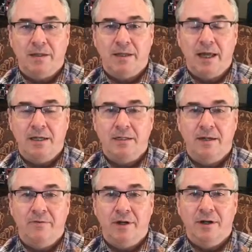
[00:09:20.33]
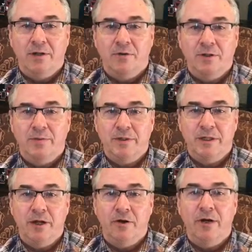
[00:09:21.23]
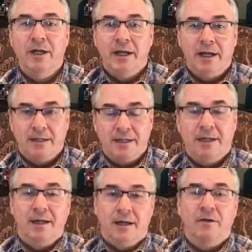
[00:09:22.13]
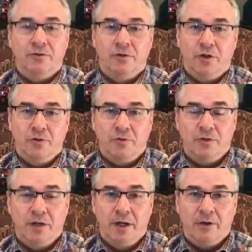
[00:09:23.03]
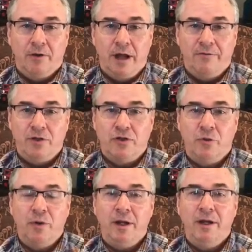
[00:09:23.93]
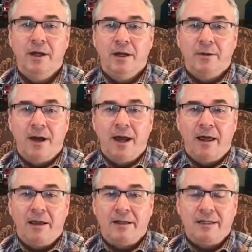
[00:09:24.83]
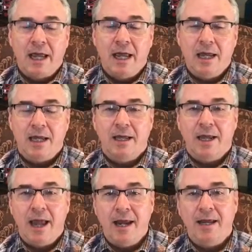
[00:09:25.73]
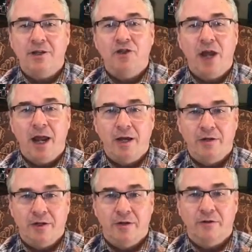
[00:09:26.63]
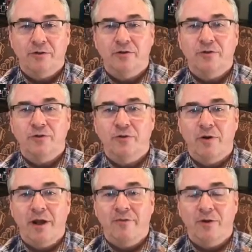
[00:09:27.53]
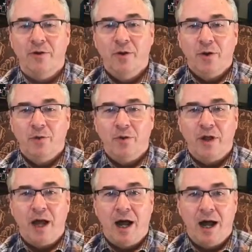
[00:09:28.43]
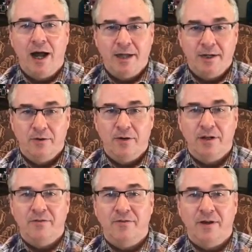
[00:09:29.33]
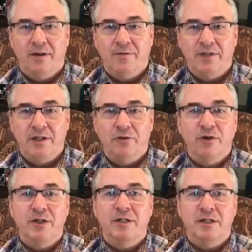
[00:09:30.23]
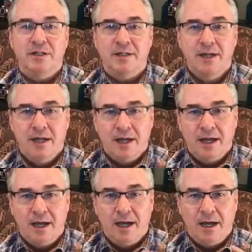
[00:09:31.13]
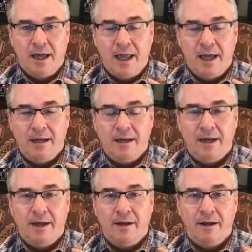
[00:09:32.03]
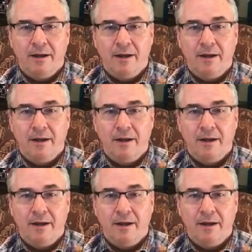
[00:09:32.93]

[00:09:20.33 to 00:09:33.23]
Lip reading: Thanksgiving and to Christmas dinner, is to get Uncle Joe's gravy. So we take any change to Uncle Joe's gravy with a high degree of seriousness and